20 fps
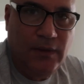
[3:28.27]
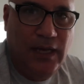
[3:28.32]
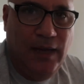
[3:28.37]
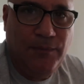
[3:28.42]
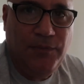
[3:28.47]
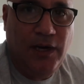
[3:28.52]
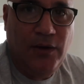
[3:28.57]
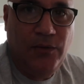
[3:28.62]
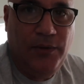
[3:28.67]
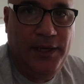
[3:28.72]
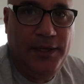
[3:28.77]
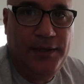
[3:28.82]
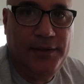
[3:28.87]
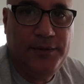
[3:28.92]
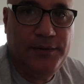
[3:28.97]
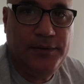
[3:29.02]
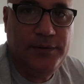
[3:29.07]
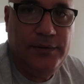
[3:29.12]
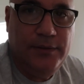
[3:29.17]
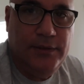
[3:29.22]
not
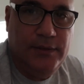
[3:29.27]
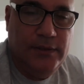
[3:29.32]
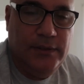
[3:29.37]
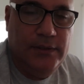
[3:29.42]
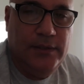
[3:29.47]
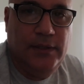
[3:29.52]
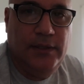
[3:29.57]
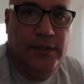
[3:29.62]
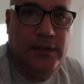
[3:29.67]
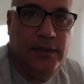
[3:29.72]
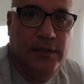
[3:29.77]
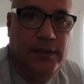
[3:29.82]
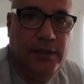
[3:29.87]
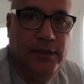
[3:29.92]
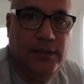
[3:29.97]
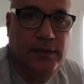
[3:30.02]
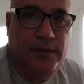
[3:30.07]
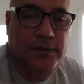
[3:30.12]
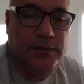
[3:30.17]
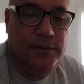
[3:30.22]
waiting.
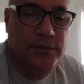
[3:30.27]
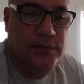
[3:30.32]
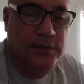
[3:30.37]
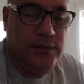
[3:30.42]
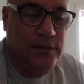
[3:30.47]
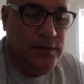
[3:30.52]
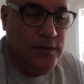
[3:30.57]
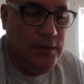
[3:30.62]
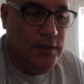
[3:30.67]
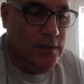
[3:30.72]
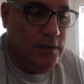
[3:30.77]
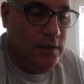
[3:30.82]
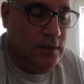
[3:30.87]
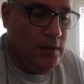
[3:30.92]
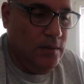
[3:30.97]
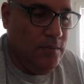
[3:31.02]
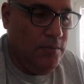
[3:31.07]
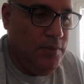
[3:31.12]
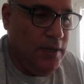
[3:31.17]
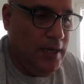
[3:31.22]

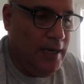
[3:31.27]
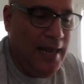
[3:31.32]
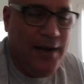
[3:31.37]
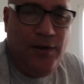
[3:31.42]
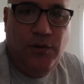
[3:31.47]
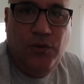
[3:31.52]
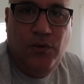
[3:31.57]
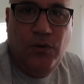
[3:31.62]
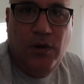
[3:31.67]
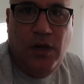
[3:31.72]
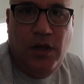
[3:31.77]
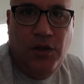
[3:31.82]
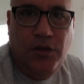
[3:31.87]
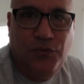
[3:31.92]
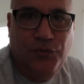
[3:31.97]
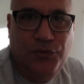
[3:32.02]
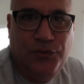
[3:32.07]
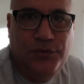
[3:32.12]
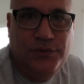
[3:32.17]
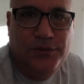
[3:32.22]
But I don't know what all the
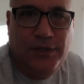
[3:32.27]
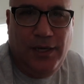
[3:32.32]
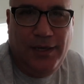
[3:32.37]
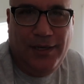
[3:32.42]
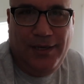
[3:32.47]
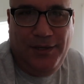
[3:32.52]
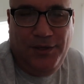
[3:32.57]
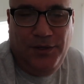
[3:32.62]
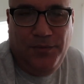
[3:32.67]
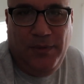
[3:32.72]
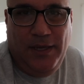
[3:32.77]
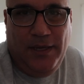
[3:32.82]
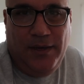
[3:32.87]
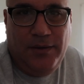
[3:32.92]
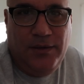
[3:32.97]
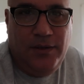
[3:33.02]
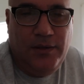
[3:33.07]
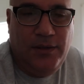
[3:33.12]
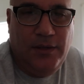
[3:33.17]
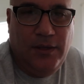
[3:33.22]
rules are. Can you make?
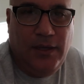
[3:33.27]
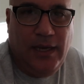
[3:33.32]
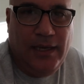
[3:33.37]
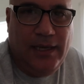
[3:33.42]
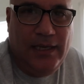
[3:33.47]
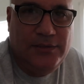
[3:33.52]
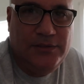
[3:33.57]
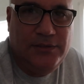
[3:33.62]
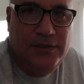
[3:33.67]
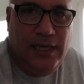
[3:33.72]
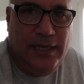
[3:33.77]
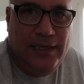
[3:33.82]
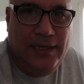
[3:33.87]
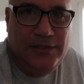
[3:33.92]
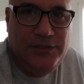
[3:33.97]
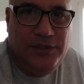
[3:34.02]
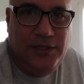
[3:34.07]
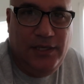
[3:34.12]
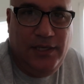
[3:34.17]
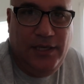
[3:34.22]
I guess
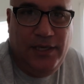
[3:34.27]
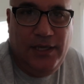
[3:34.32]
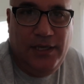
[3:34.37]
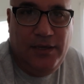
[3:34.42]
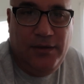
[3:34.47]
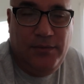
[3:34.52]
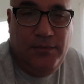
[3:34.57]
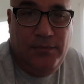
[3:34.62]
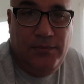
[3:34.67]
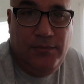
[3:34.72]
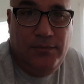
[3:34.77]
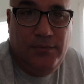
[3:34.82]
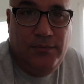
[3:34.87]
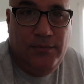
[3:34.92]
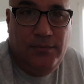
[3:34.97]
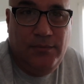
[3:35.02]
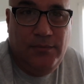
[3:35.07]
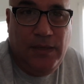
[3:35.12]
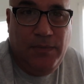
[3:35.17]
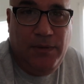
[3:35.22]
you can't.
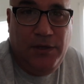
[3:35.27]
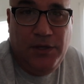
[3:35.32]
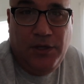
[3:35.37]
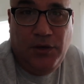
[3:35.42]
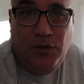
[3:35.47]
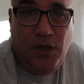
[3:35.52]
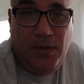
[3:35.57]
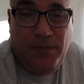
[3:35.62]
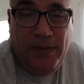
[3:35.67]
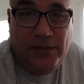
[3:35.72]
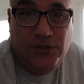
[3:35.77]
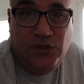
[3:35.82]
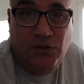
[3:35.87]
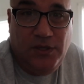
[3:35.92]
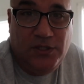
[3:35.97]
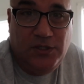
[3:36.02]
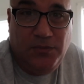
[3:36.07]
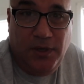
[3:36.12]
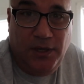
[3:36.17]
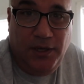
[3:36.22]
Maybe you can only make so
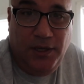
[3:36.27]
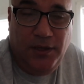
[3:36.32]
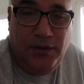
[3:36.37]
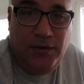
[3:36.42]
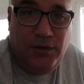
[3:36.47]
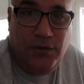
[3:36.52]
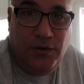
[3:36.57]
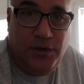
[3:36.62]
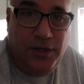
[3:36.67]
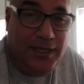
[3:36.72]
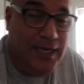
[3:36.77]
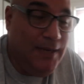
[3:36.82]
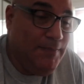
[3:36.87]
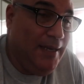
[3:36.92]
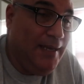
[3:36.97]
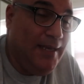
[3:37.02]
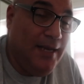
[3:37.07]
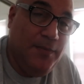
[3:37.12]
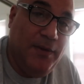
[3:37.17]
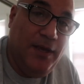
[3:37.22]
much money, or you can't
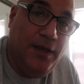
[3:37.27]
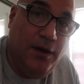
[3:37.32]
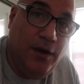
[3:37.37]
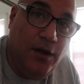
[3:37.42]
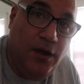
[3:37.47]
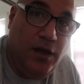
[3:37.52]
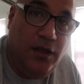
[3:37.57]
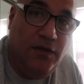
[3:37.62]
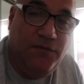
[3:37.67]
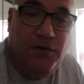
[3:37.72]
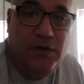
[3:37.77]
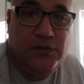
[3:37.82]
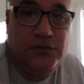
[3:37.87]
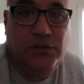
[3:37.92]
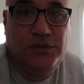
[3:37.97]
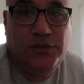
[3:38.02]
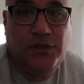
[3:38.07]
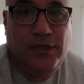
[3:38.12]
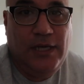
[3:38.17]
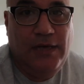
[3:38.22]
make any money at all if you're on
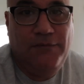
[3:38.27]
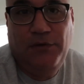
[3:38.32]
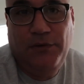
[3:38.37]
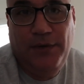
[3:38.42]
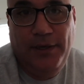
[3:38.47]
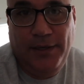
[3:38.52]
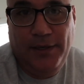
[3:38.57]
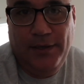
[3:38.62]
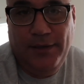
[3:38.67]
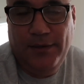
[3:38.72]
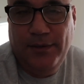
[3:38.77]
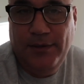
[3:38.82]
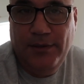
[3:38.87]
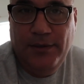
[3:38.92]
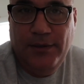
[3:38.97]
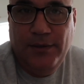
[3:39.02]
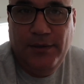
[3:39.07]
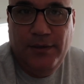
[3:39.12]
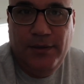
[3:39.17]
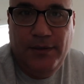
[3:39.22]
Social Security. I have no idea.
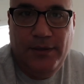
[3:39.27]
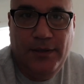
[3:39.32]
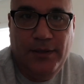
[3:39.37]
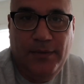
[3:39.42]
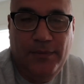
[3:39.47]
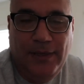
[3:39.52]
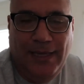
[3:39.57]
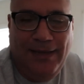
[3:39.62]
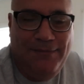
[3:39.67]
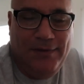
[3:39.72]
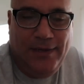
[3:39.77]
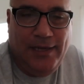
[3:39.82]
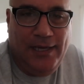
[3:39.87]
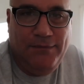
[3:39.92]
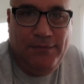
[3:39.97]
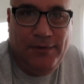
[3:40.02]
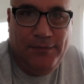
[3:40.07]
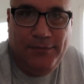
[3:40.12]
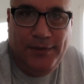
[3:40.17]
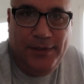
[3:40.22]
I
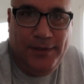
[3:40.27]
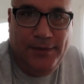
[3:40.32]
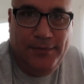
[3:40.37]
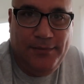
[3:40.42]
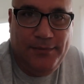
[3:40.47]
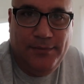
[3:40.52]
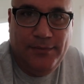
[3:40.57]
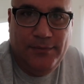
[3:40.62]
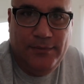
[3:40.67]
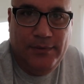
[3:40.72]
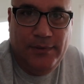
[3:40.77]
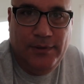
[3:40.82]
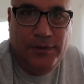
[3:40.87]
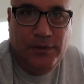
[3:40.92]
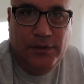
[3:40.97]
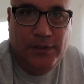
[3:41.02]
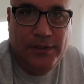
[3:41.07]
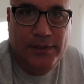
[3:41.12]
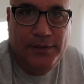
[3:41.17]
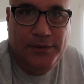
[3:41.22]
haven't really
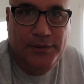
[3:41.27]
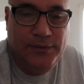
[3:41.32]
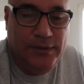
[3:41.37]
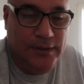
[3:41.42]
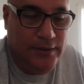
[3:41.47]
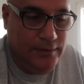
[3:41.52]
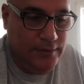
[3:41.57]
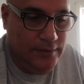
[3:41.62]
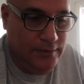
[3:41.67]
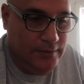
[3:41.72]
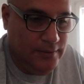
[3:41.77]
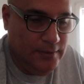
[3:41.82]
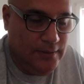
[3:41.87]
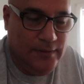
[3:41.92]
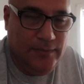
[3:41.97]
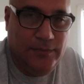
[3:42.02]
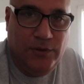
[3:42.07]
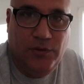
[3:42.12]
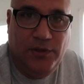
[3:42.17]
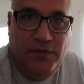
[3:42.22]
looked into it.
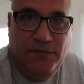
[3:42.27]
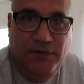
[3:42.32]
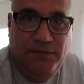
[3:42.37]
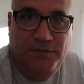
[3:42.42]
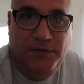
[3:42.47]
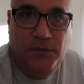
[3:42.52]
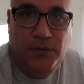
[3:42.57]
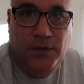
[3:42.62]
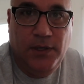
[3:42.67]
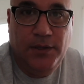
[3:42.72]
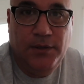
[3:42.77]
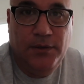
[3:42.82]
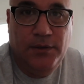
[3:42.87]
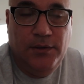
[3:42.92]
I'm only 51.